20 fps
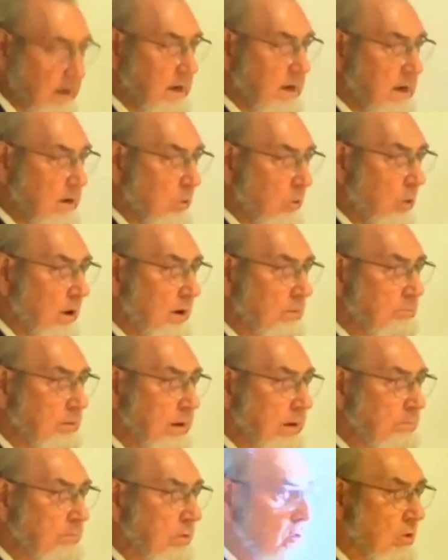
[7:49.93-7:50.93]
when
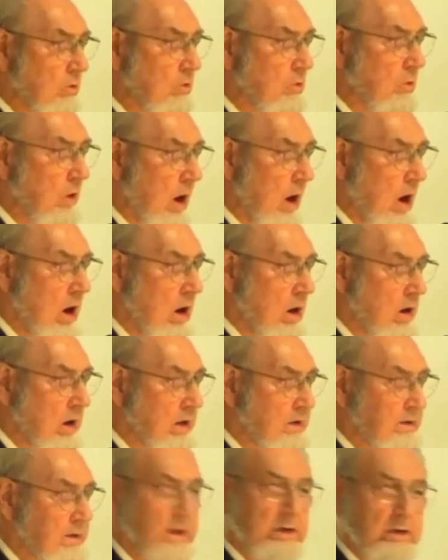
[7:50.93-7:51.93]
people who are
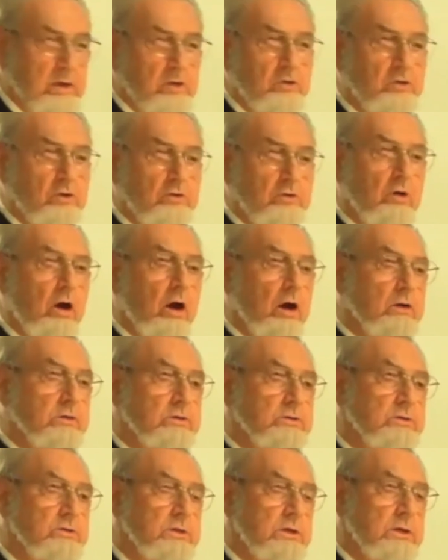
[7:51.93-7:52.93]
addicted to
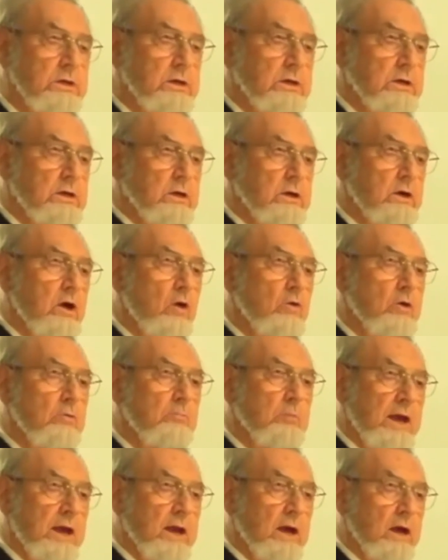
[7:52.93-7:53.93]
drugs go to
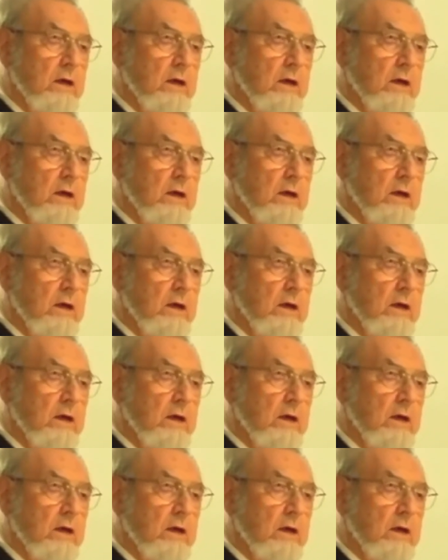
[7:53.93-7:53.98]
medical